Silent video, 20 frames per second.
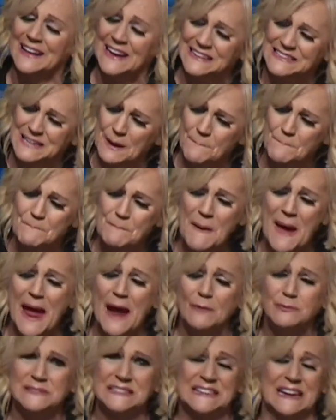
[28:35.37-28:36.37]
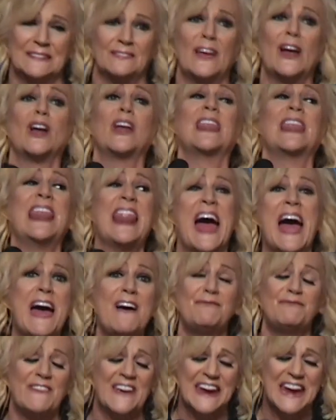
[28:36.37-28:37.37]
It's embarrassing. They're
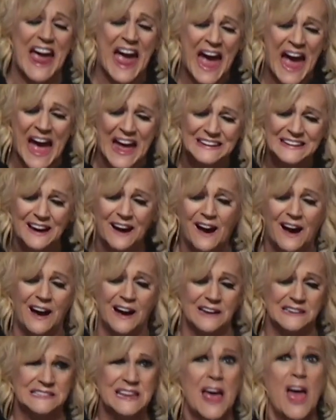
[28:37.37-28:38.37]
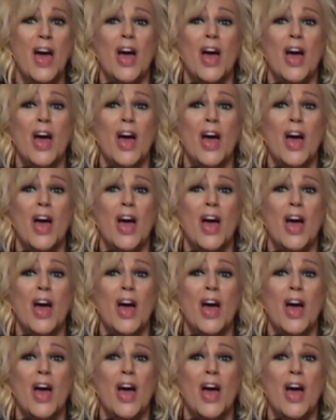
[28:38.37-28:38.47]
laughing at us.